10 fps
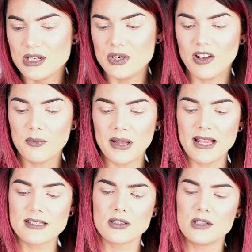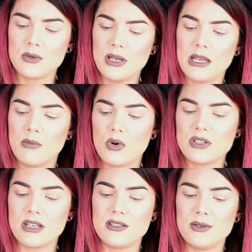Do you have plans on doing more
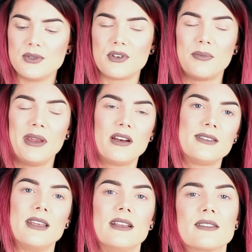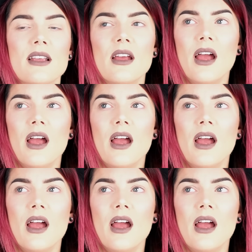tattoos or piercings?